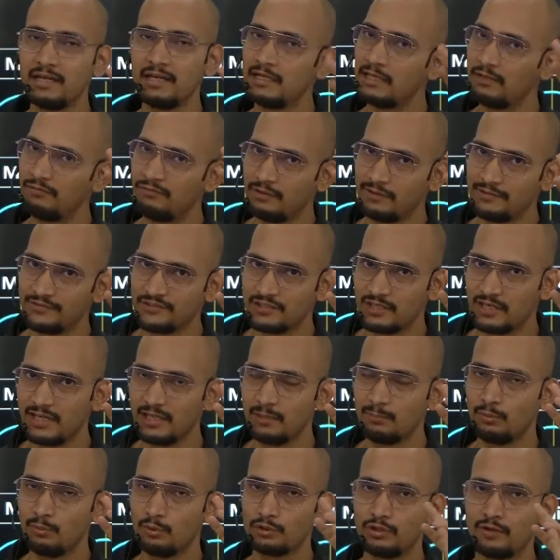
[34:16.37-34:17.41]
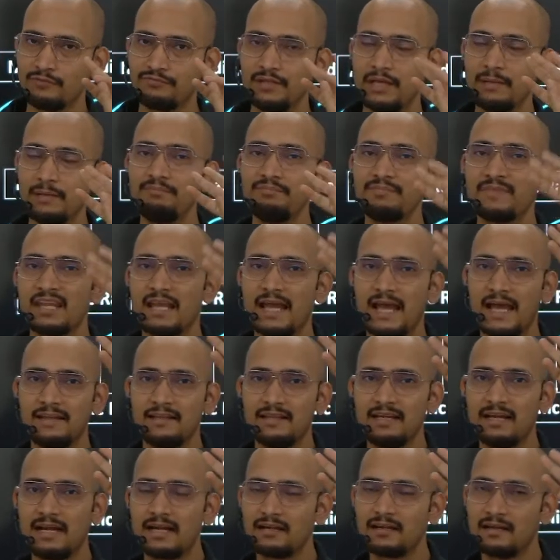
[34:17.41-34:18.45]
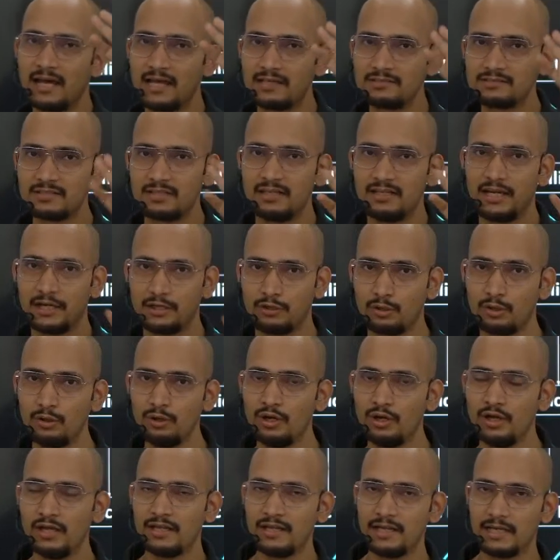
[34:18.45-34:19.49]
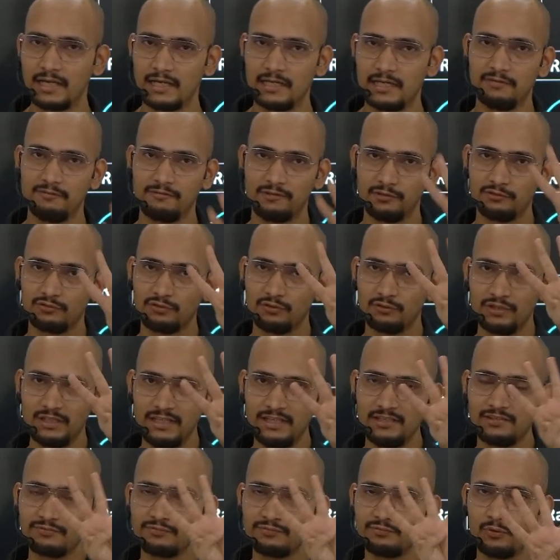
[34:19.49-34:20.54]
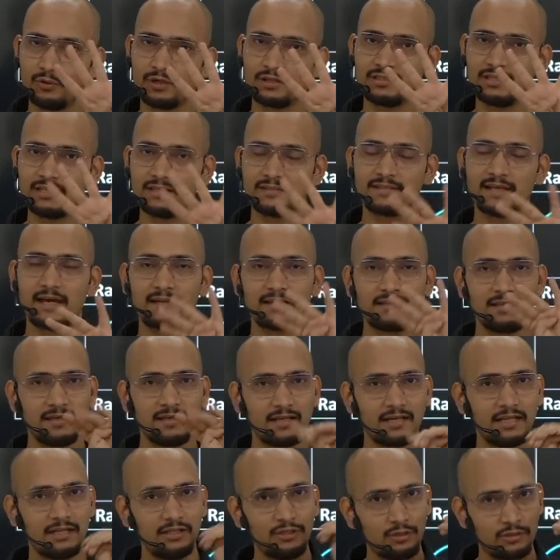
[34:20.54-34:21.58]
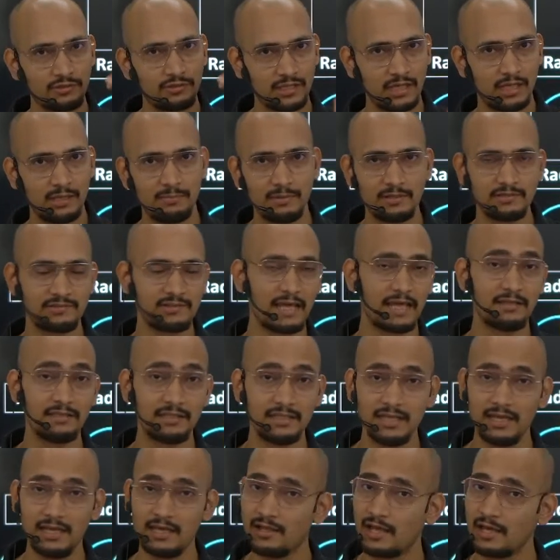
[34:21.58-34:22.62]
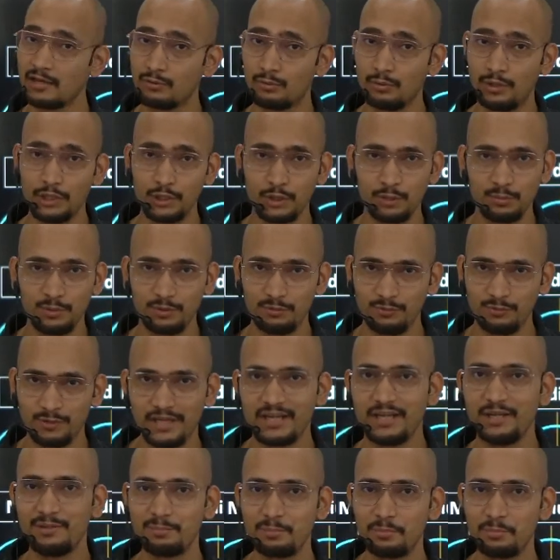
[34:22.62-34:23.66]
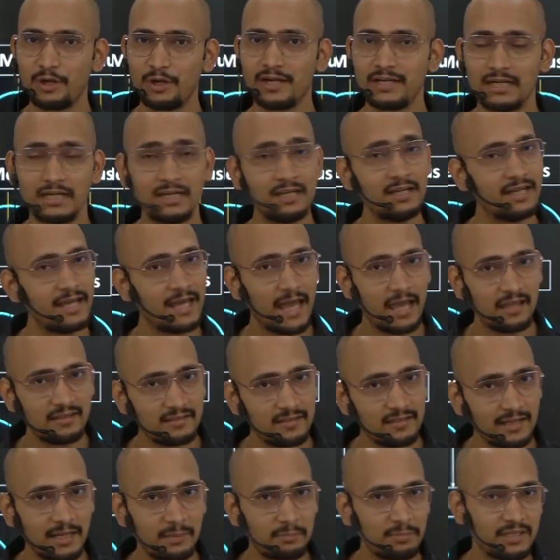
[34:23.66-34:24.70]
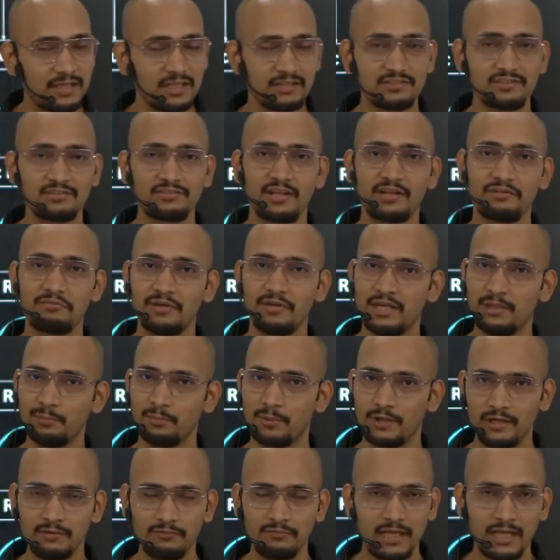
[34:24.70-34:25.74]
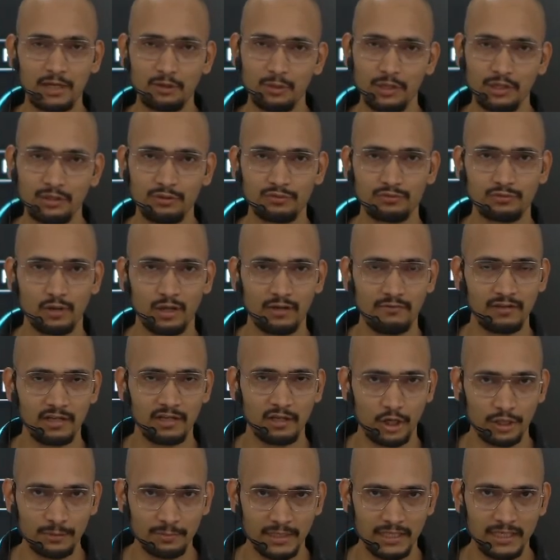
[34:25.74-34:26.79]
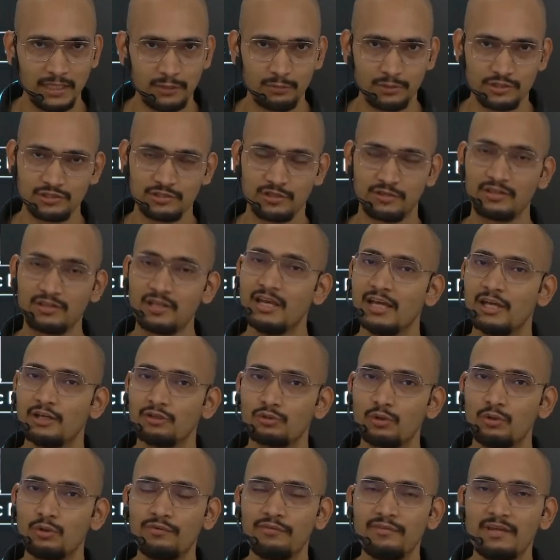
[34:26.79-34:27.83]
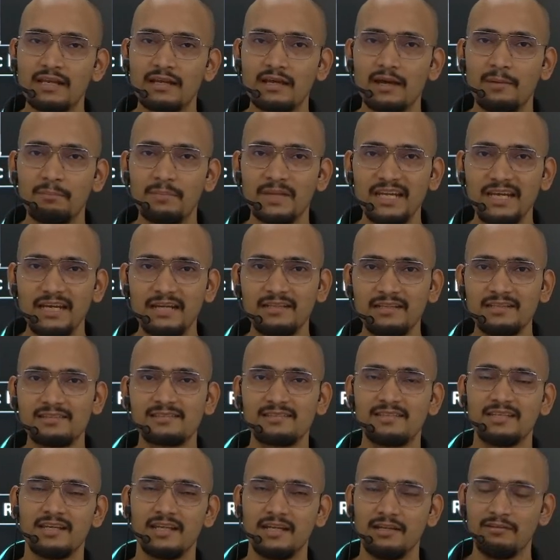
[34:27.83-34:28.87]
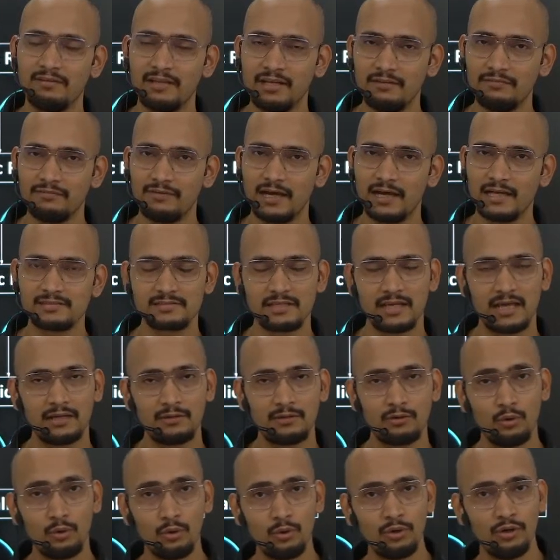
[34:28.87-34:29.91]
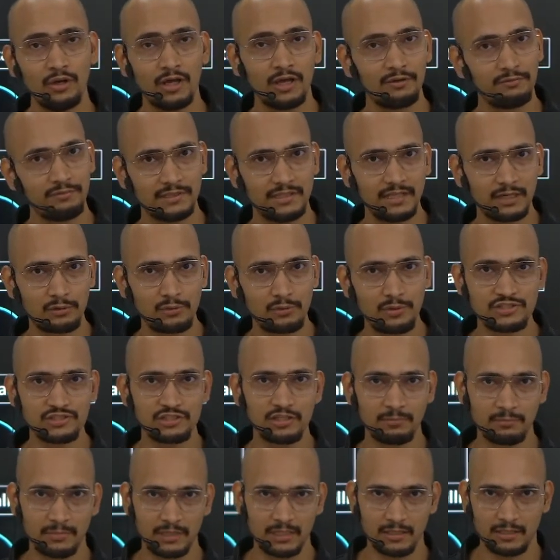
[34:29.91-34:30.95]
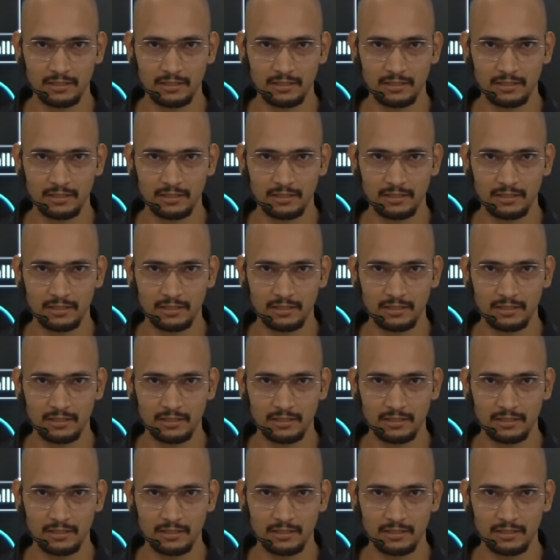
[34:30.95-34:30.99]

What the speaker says: We will study both of them, and then at last electronegativity. So these four things are there in your syllabus, and they are going to be very important, and their applications are very important. We are going to solve a lot many questions. So we will complete this theory very fast and go with the question better.